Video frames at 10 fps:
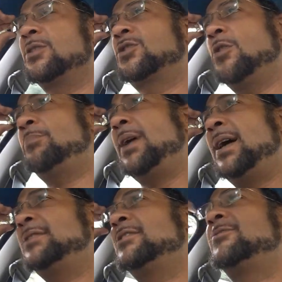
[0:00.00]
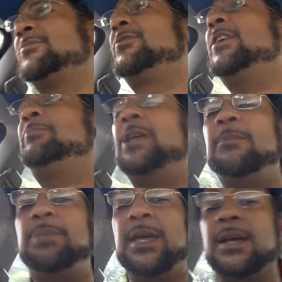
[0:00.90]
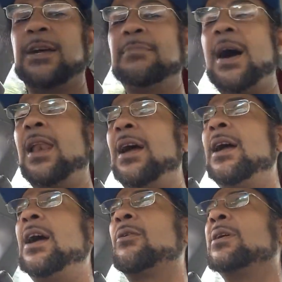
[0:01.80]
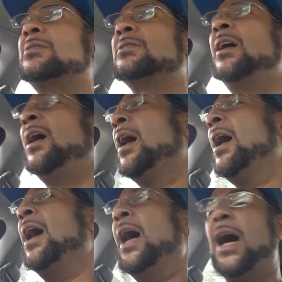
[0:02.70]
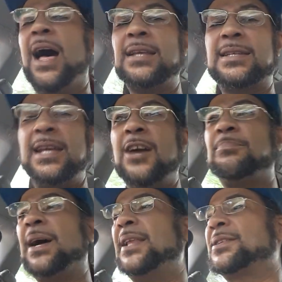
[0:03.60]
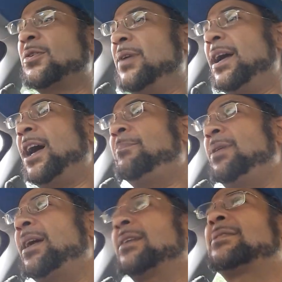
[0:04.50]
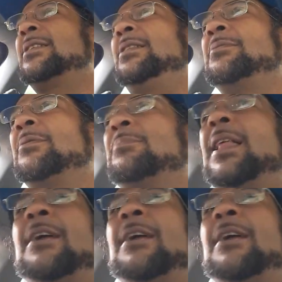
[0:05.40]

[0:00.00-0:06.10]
Biden's VP pick. Kamala Harris. I see everybody so happy. I see the black